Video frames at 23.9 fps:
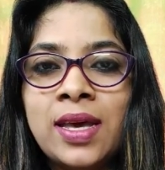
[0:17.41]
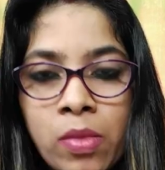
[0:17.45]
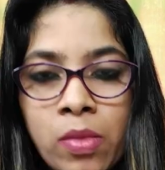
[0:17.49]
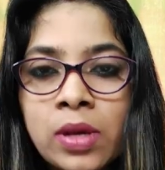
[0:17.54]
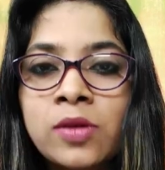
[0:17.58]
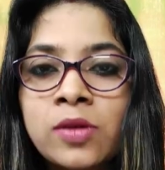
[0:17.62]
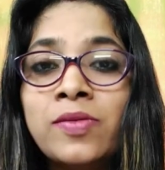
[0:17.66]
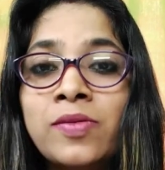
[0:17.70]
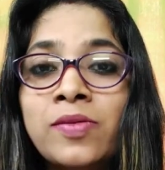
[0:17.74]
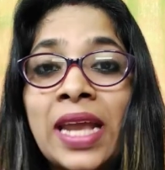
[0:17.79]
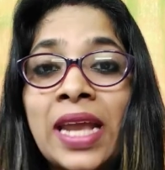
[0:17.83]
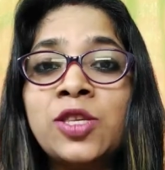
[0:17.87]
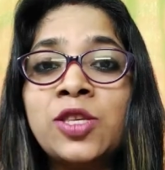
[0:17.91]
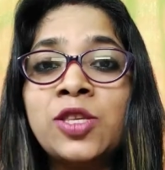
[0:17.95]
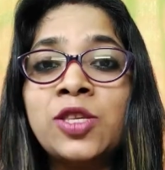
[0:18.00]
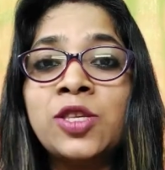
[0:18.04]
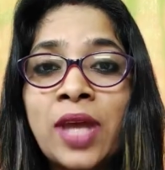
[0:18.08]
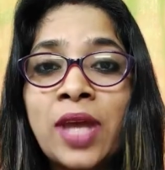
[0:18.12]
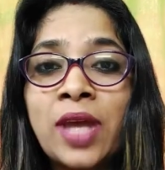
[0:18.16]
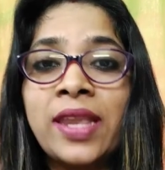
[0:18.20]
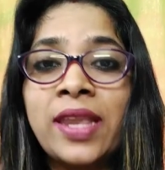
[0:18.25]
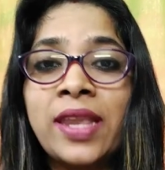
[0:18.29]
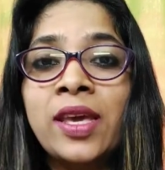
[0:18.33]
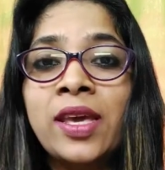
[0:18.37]
Ready,
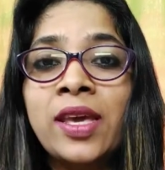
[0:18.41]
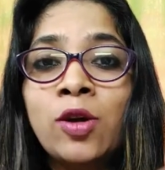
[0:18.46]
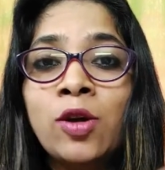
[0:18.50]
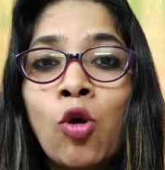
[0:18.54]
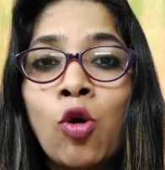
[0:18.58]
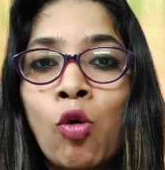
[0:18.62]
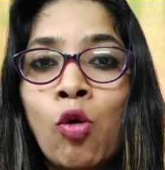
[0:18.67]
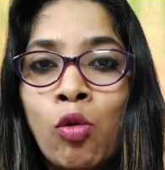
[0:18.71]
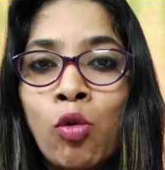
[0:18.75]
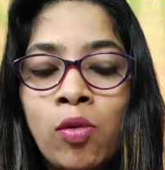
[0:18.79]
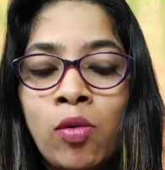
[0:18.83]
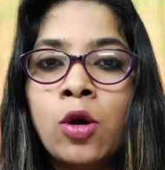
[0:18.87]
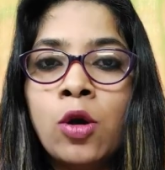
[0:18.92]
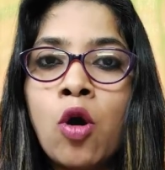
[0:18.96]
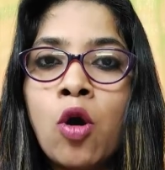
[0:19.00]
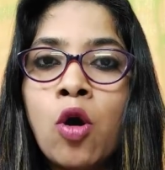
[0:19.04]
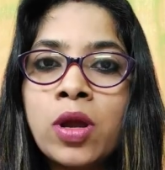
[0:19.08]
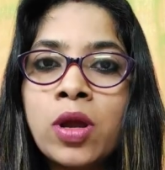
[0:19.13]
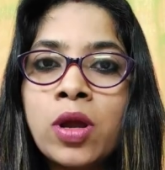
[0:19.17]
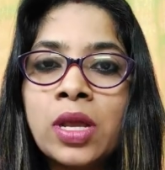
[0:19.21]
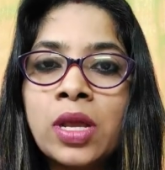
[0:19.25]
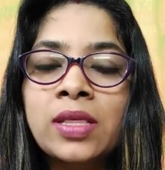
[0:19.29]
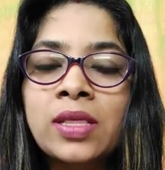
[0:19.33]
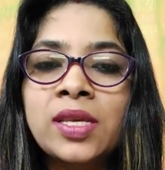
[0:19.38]
steady, go. Or
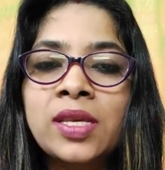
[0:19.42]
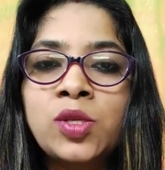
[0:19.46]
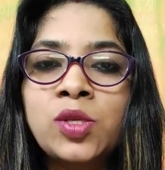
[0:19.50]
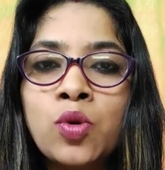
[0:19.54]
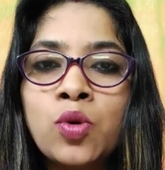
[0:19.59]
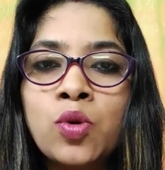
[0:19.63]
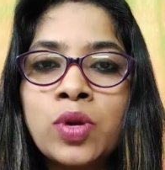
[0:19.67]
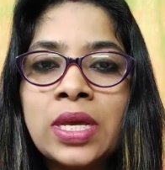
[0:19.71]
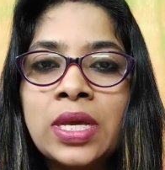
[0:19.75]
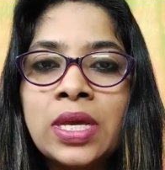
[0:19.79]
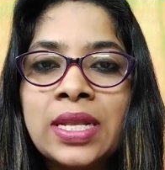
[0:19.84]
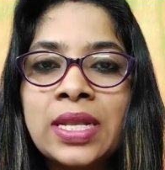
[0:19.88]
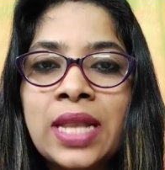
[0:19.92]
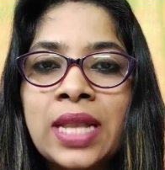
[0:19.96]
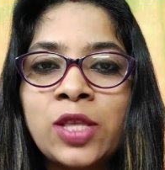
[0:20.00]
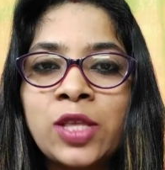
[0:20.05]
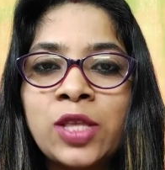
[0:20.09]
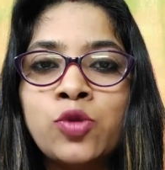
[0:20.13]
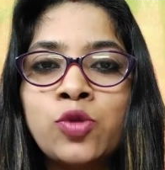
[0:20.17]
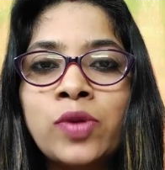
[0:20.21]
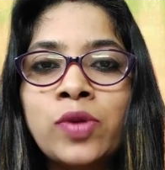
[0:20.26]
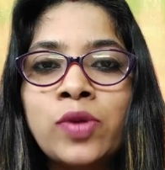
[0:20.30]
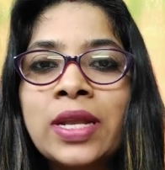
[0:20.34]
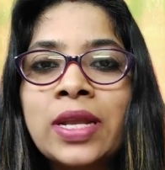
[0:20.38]
in the story like
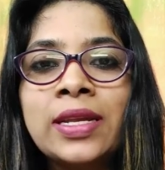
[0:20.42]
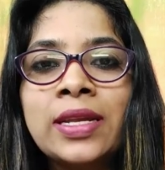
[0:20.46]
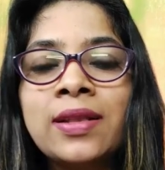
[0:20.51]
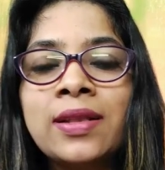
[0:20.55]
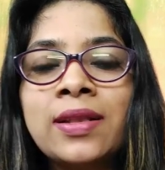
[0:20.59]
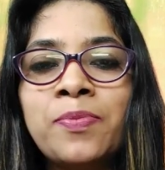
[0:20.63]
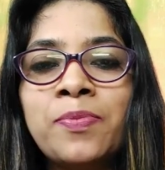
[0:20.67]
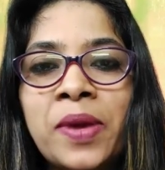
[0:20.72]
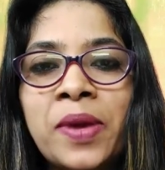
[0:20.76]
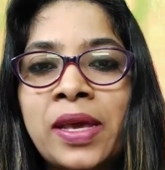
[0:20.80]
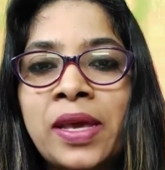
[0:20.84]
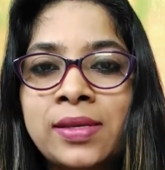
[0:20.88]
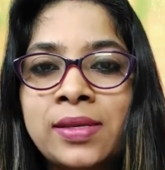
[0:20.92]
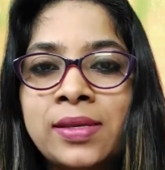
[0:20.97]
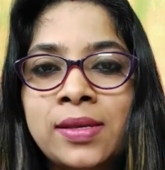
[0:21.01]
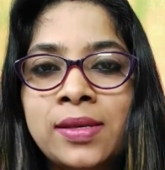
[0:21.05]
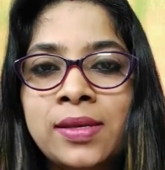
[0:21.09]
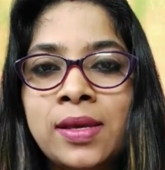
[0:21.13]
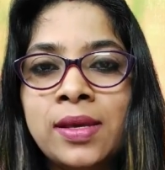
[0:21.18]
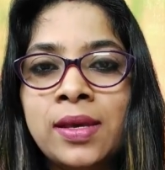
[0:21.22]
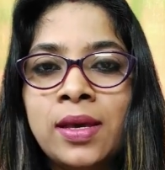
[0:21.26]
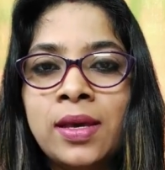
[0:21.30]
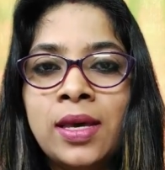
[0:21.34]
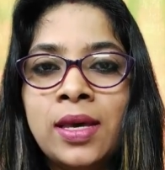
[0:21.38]
Three Little Pigs.
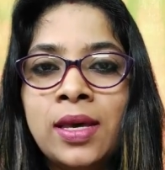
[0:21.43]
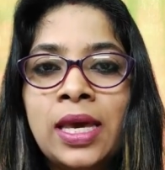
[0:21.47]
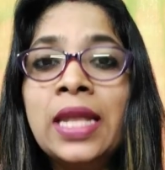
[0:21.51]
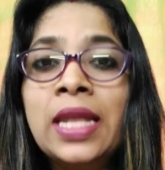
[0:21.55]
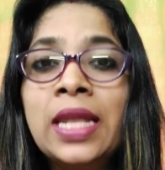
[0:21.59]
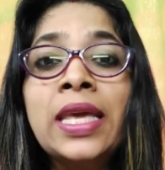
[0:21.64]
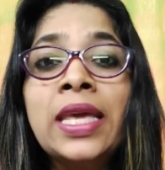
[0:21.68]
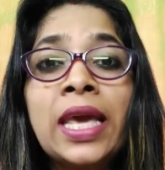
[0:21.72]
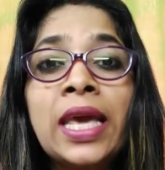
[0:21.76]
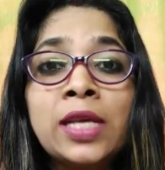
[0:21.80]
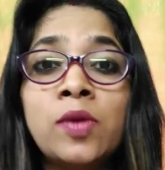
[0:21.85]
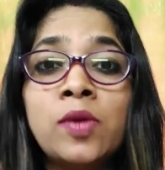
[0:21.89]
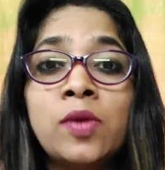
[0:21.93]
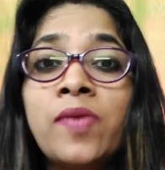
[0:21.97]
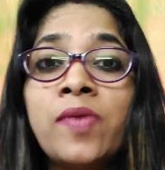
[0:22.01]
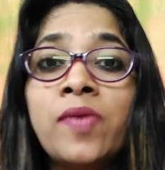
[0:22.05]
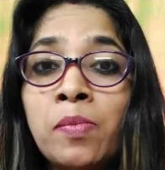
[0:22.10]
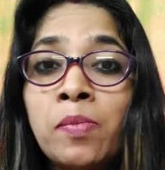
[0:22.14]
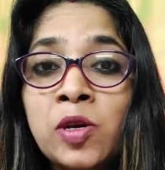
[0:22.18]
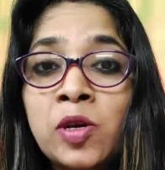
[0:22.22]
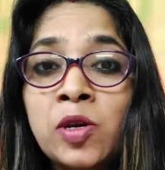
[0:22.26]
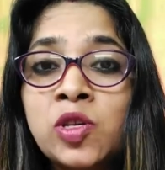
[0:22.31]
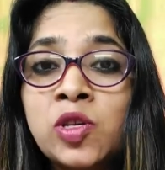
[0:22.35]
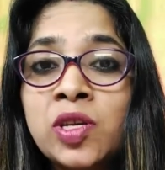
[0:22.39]
In case of
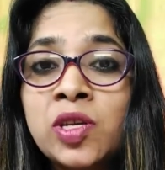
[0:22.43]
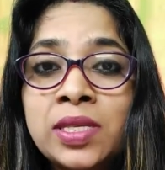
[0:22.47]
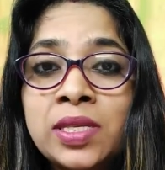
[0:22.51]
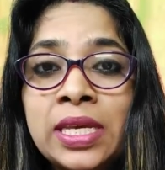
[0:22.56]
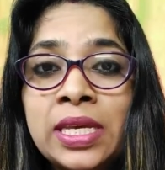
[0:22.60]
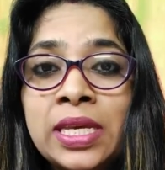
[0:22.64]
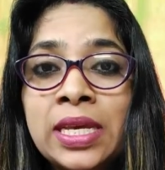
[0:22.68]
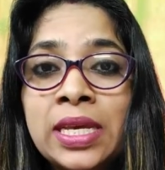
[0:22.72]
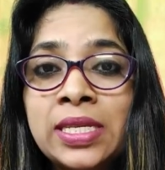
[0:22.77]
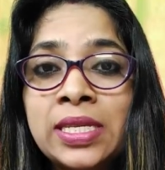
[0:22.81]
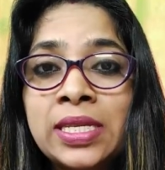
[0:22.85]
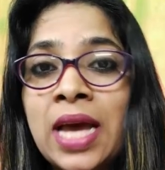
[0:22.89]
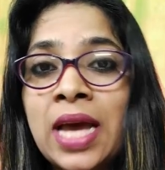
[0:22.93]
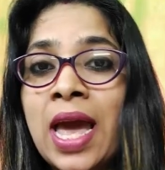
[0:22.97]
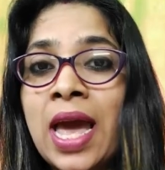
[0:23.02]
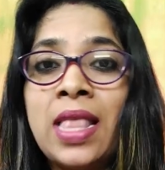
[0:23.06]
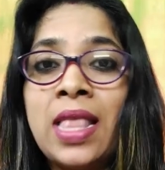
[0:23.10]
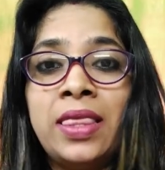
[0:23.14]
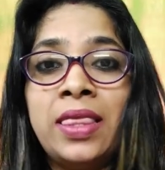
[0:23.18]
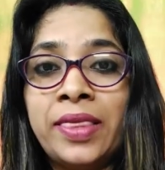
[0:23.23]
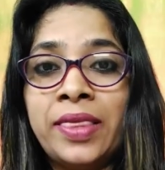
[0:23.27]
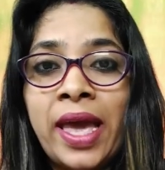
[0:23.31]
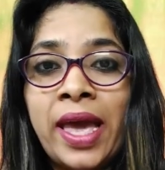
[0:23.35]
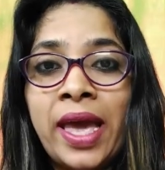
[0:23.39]
emergency, dial
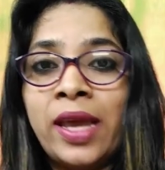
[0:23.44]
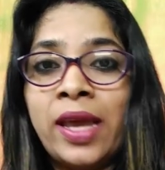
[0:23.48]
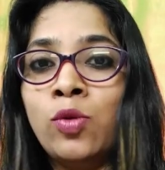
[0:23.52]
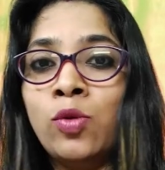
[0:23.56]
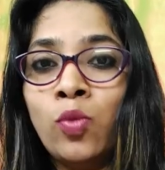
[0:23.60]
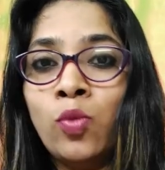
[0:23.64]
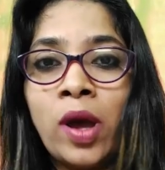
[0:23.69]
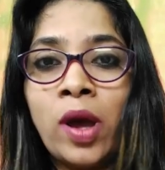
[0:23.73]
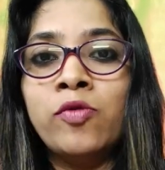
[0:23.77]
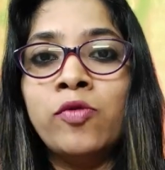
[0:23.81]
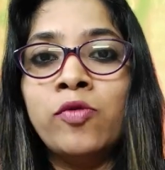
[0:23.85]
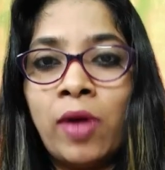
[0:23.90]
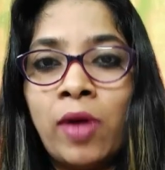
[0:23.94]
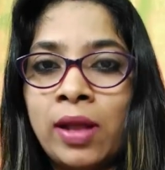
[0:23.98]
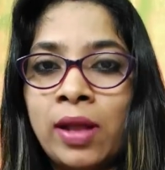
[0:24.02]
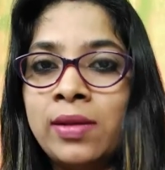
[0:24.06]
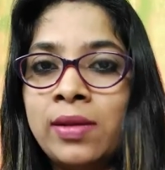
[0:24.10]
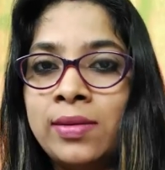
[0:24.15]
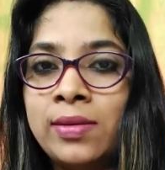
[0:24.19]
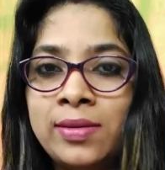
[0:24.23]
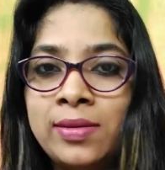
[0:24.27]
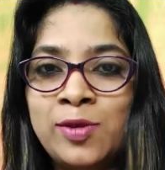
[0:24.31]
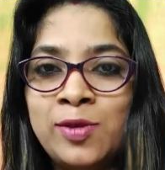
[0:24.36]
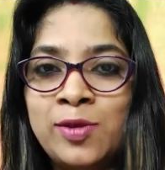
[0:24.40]
911.
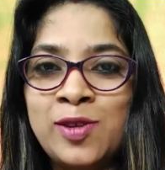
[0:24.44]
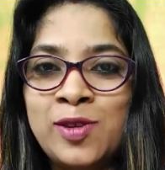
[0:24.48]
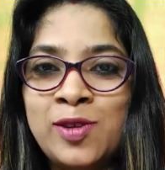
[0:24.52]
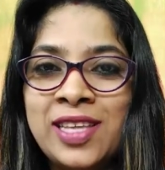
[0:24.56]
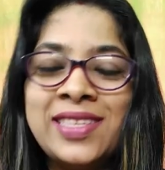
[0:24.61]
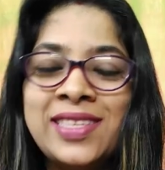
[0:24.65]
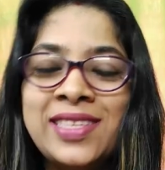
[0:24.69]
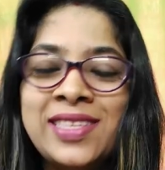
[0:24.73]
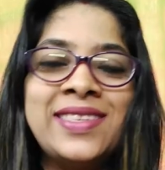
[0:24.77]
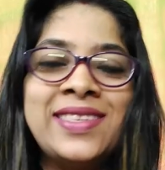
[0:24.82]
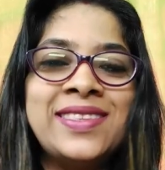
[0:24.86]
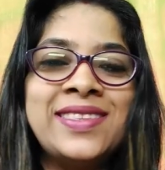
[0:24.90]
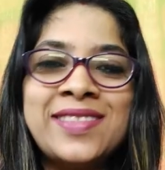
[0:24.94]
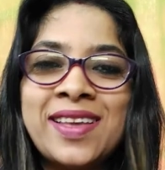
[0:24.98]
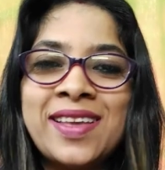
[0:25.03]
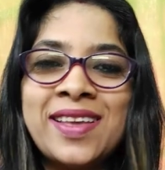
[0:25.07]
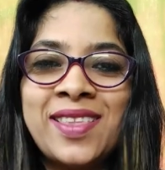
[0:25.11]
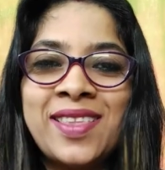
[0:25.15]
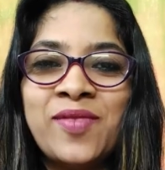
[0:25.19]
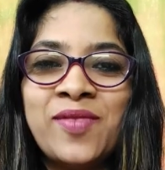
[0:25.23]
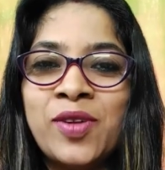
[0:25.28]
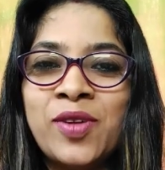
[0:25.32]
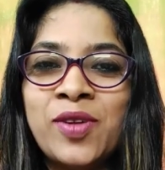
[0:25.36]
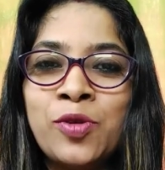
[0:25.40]
Okay, this is
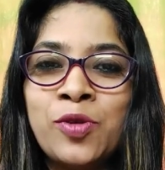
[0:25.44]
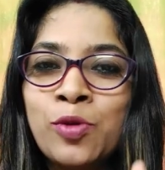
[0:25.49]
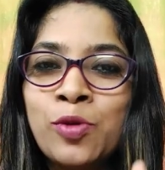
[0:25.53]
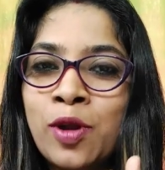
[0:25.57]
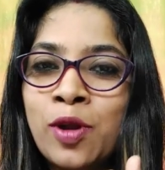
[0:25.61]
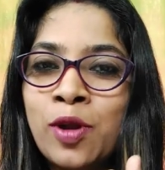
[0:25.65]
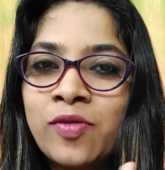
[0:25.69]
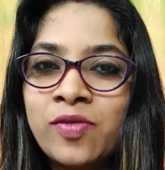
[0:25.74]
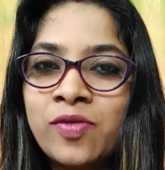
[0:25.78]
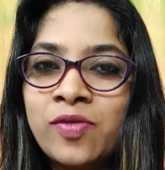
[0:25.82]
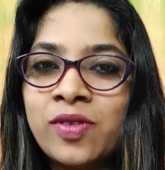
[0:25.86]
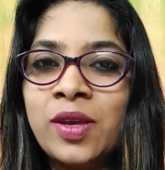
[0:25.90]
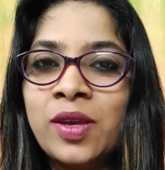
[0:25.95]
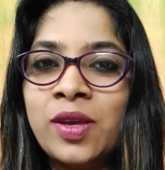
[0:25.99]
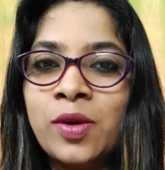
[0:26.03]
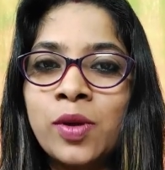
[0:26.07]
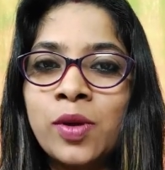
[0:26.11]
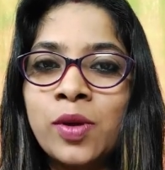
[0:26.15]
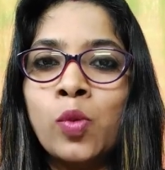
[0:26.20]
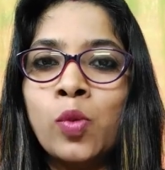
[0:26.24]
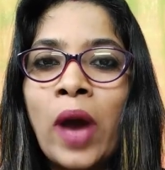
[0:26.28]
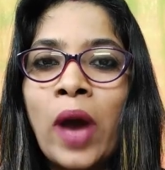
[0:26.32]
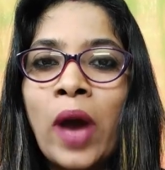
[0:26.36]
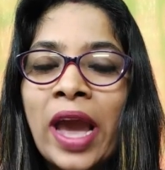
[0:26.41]
nothing but rule of three. Okay,
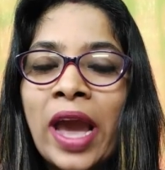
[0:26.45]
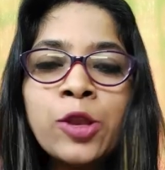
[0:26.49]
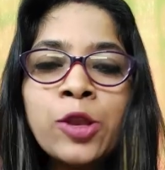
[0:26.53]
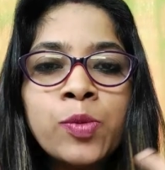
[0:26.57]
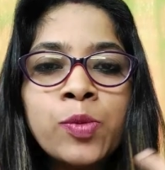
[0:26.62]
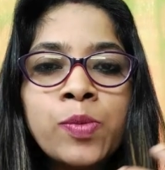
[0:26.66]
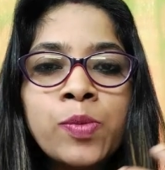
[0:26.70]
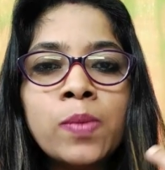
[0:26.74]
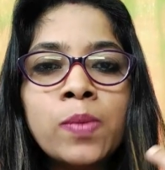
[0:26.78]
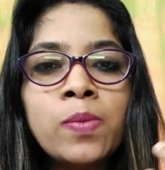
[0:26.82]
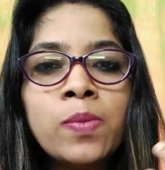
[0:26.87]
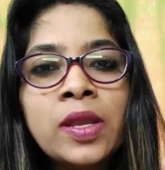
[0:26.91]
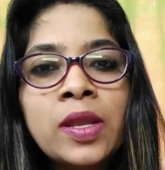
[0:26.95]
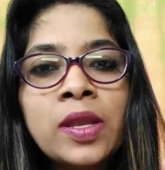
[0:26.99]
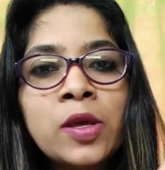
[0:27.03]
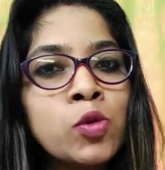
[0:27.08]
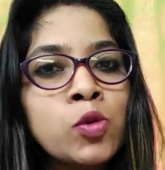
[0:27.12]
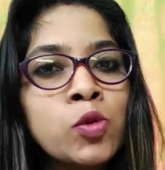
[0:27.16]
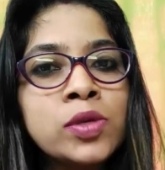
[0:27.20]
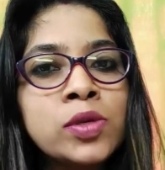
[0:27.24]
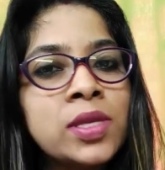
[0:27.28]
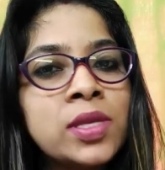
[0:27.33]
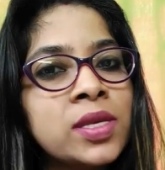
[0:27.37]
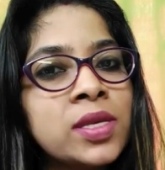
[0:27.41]
why do people
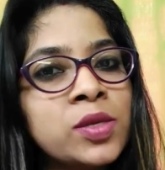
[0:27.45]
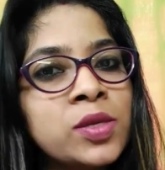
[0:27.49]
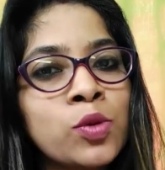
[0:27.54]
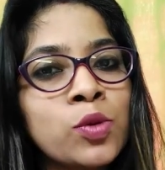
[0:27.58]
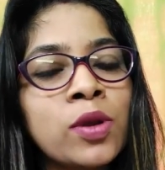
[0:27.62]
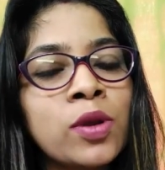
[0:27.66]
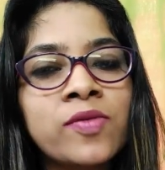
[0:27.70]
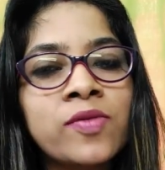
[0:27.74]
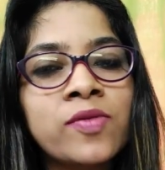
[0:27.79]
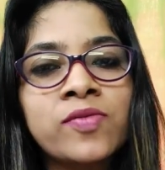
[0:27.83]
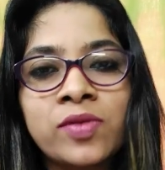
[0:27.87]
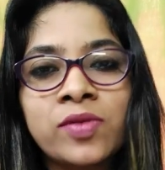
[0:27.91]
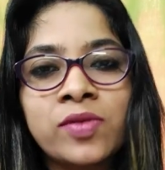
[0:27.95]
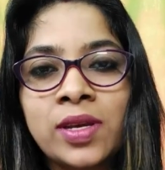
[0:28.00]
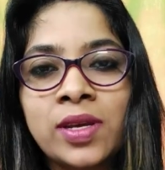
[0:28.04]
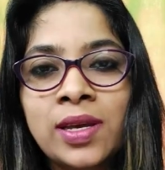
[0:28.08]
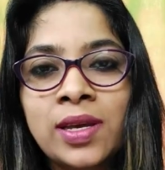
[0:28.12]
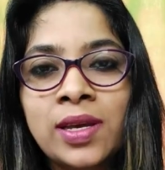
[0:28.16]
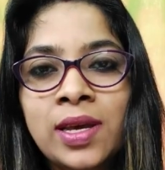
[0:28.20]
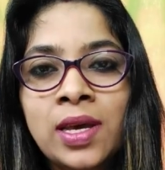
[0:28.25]
use this rule of three?